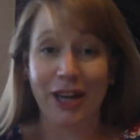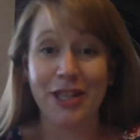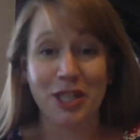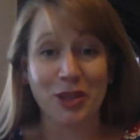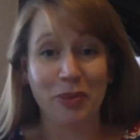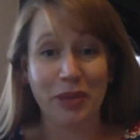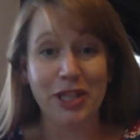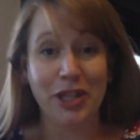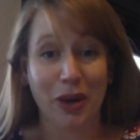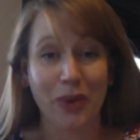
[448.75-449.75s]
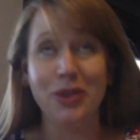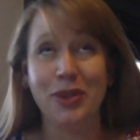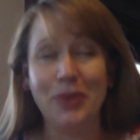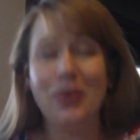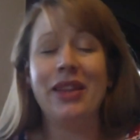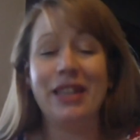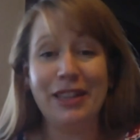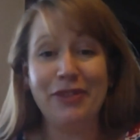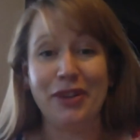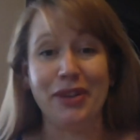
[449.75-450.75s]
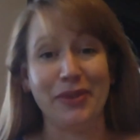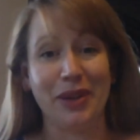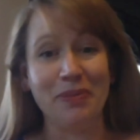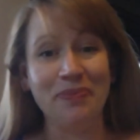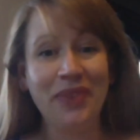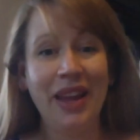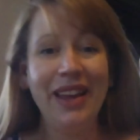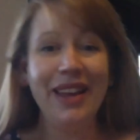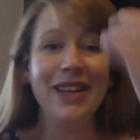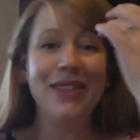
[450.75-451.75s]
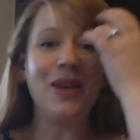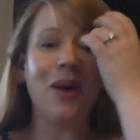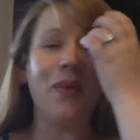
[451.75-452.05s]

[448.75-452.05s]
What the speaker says: and she told me to go to the delivery room. So we